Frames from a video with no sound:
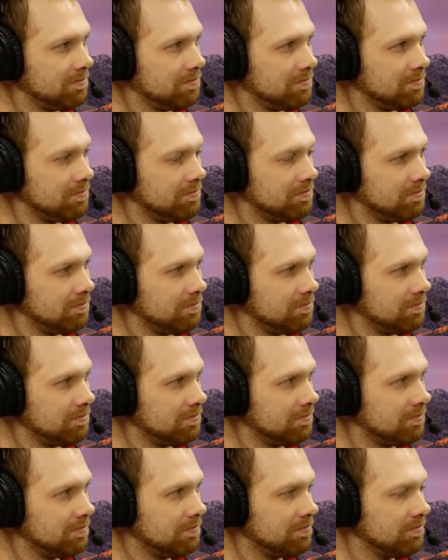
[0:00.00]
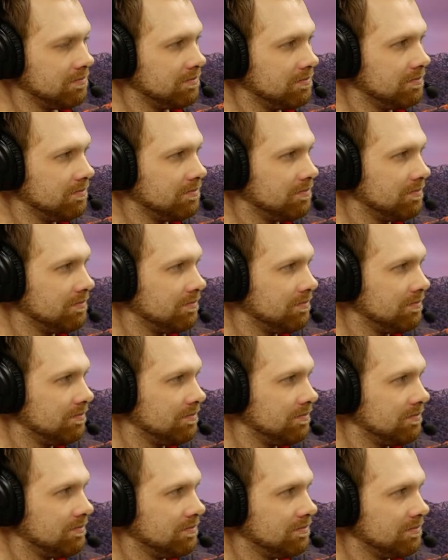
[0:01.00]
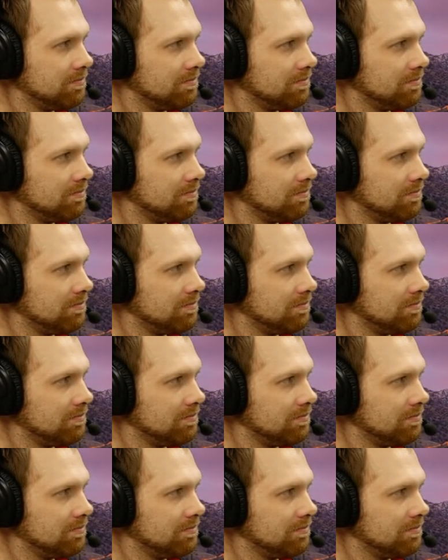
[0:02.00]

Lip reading: [no speech]